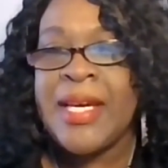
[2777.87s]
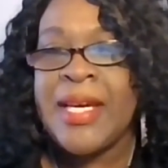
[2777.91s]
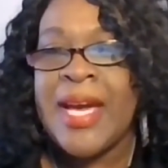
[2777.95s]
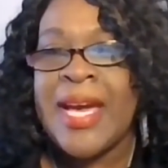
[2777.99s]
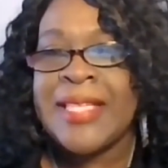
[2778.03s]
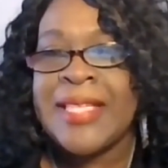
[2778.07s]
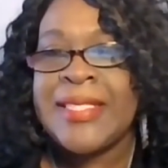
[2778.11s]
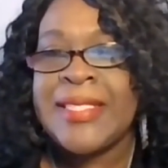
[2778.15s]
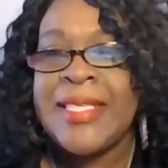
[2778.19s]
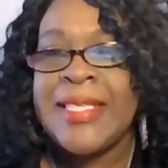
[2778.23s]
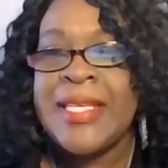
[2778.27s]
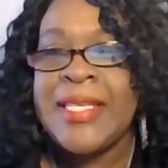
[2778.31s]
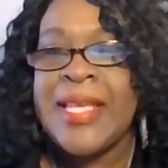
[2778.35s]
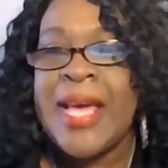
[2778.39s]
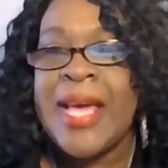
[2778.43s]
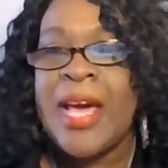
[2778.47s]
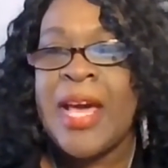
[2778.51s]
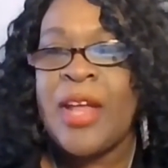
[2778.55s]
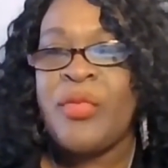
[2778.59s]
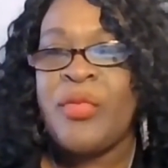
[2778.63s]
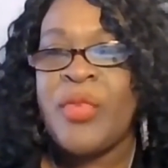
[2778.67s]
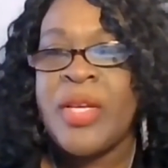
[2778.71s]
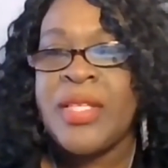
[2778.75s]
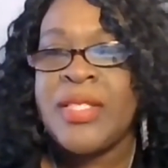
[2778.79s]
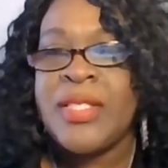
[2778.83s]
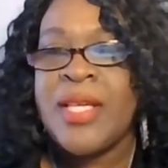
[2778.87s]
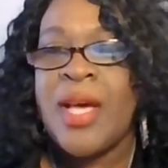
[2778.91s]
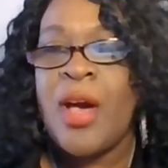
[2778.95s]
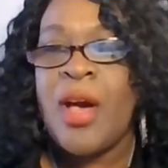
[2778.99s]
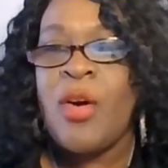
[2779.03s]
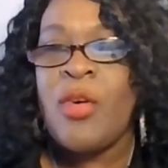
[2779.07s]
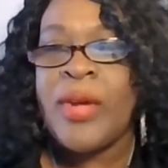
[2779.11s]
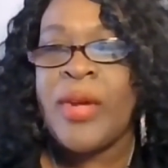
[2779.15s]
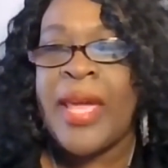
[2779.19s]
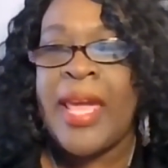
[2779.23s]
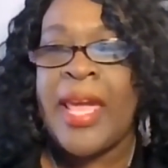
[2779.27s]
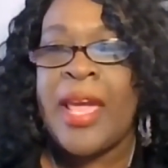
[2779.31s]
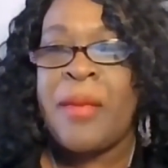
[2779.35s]
I sent out a
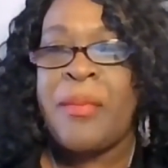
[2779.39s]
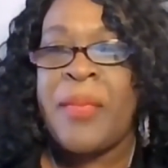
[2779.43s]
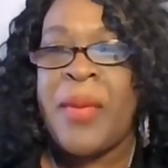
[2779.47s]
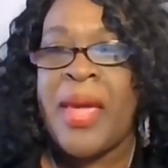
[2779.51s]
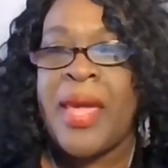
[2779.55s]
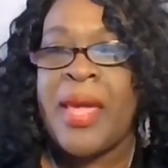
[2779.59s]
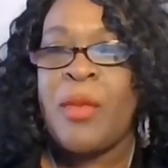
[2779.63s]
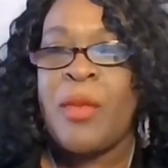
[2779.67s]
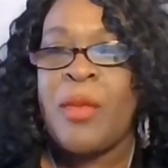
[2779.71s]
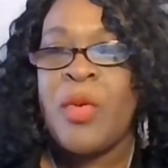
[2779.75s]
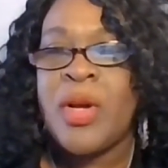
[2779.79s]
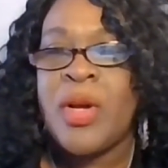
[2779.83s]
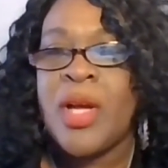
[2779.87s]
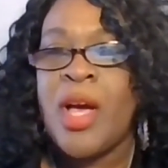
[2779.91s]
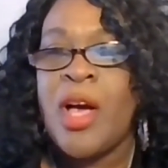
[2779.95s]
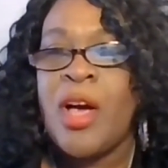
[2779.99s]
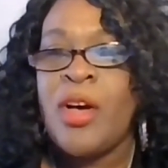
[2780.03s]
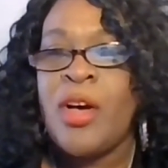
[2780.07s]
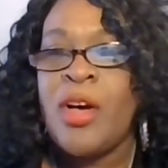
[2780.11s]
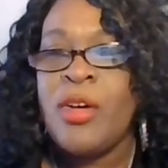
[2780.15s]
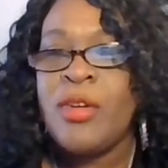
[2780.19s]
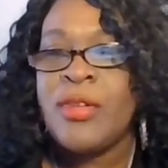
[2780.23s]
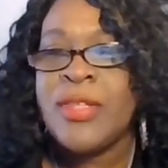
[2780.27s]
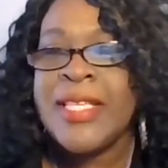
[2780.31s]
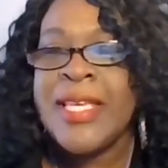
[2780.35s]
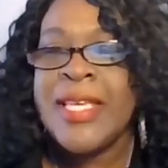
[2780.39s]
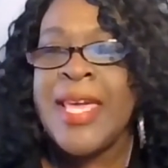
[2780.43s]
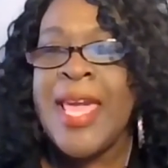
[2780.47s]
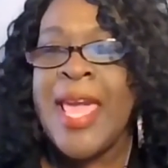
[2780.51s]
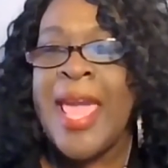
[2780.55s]
rent-to-own campaign with Kohl's,